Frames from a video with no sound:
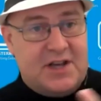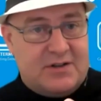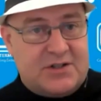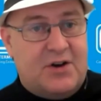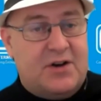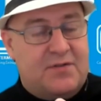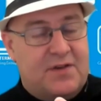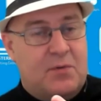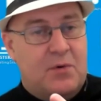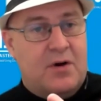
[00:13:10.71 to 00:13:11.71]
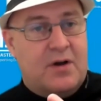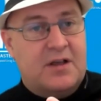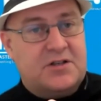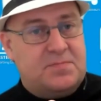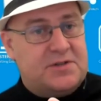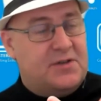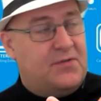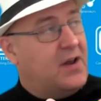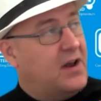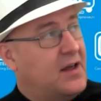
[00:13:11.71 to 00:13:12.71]
outside of networking
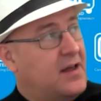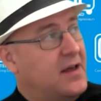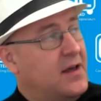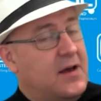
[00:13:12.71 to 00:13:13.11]
specifically,